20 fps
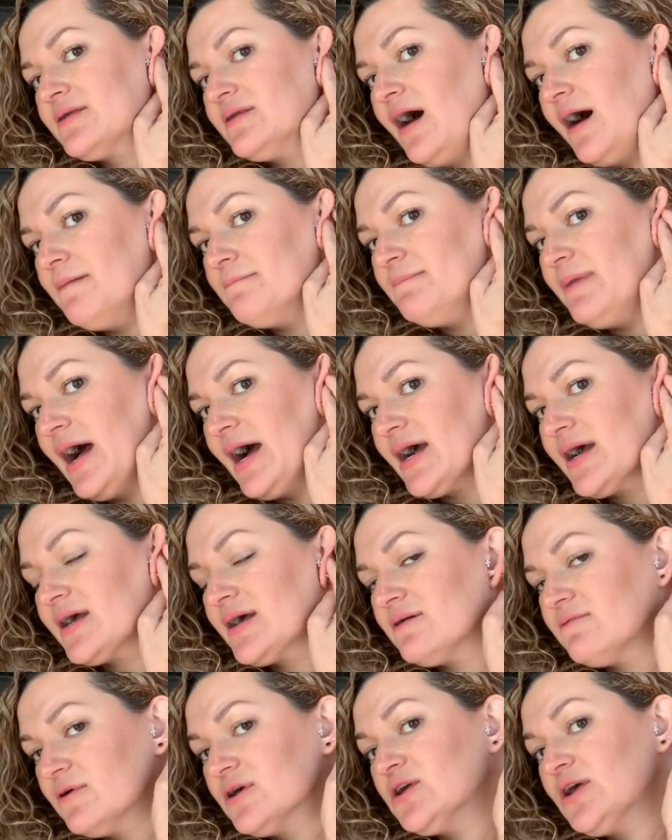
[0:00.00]
Not
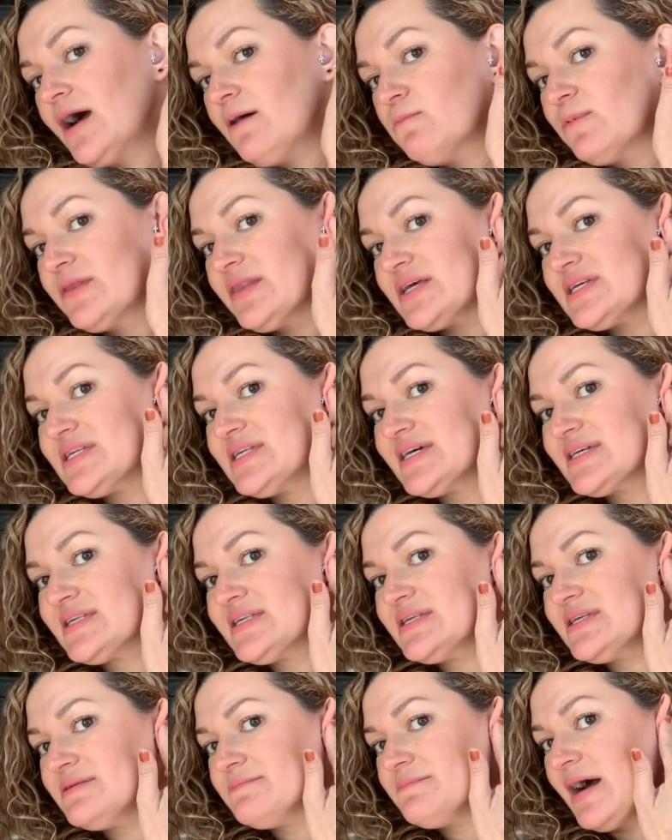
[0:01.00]
back, well, you have one that
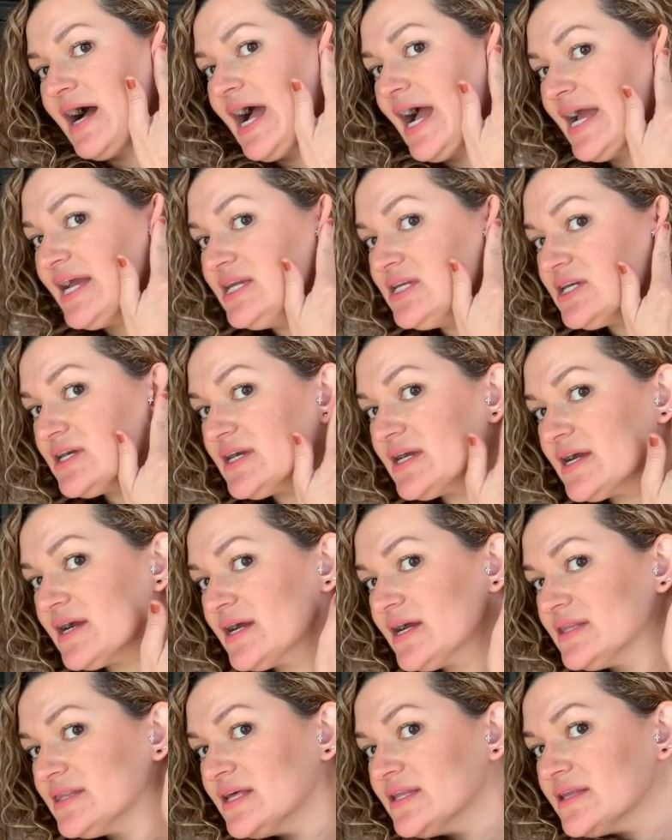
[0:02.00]
sticks behind your ear,
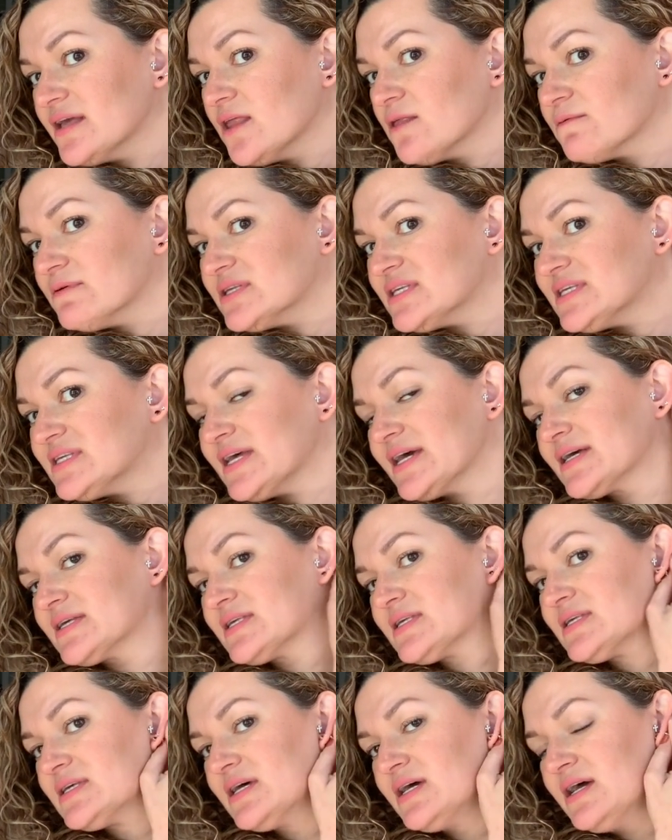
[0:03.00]
and then the other one
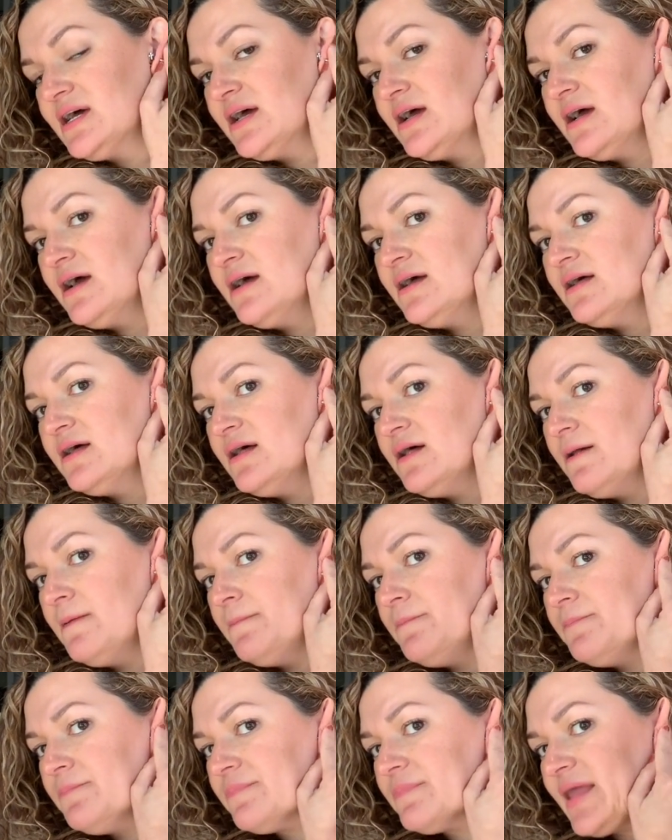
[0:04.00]
sticks,
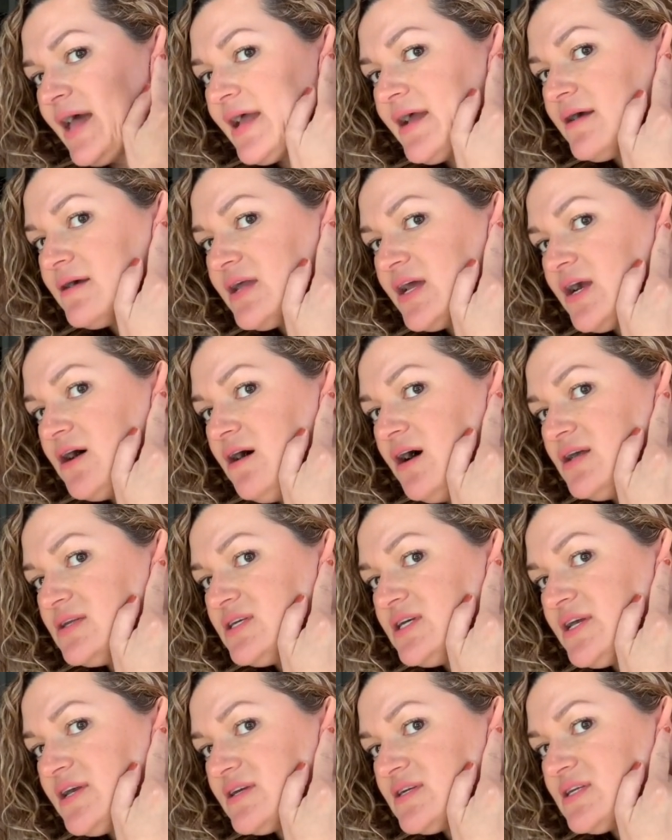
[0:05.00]
like, you know,
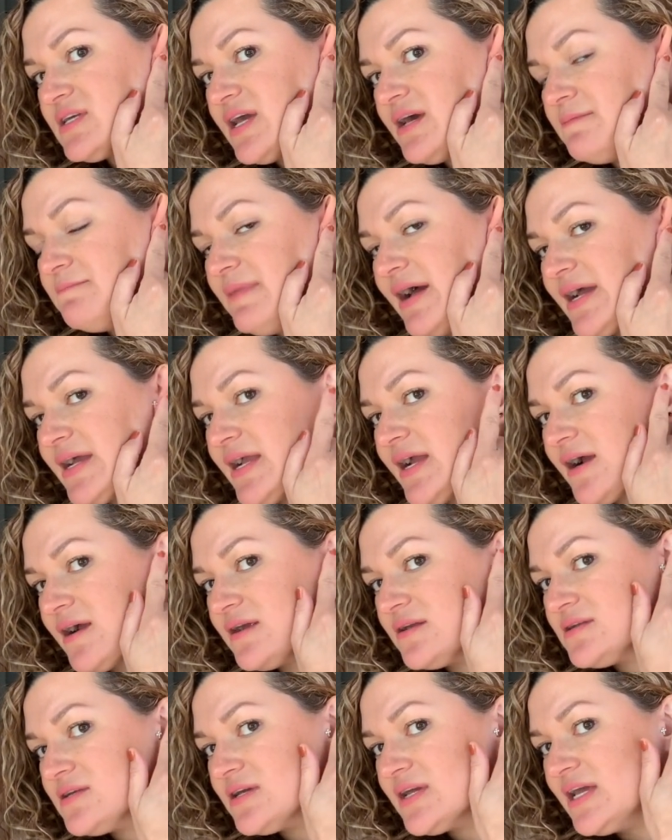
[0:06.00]
onto your skin back
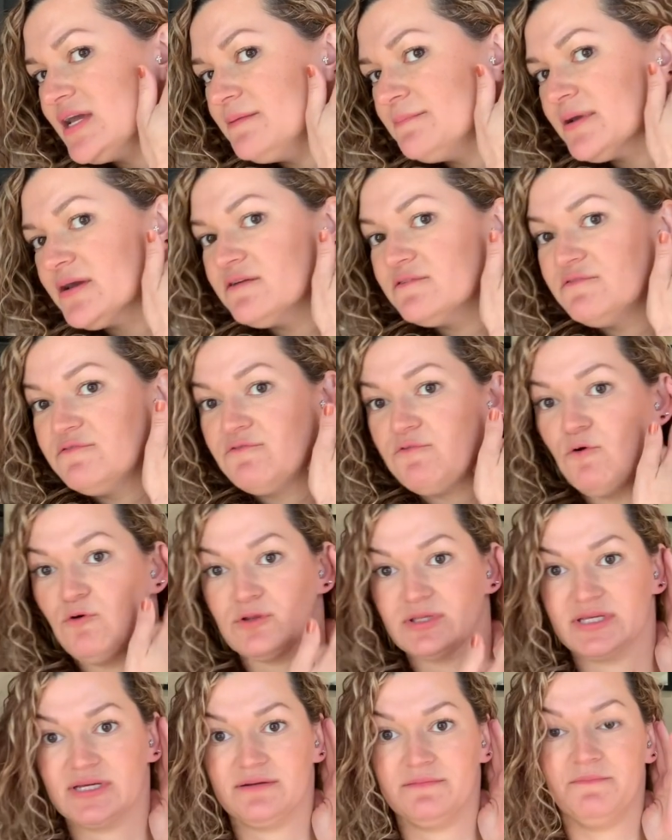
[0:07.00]
here to keep it
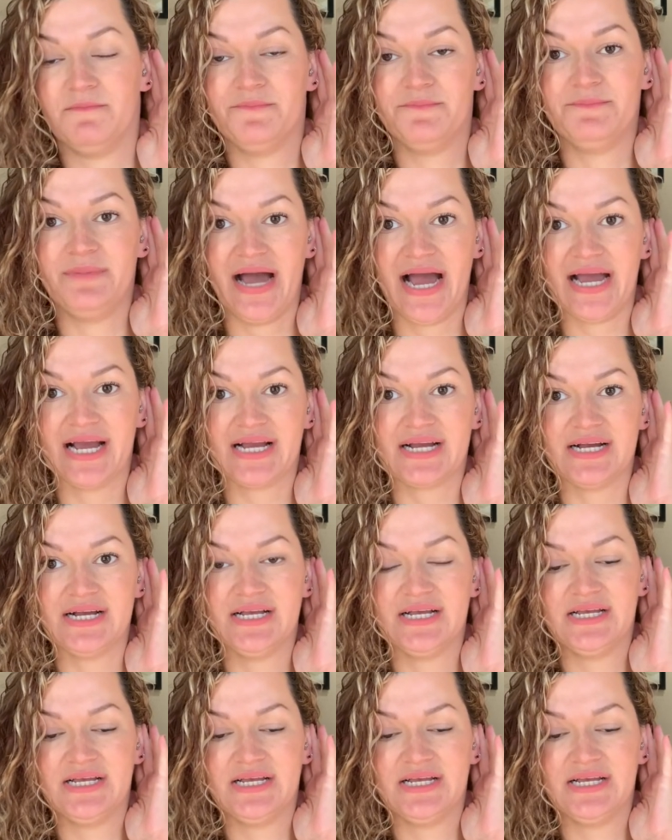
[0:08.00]
folded back.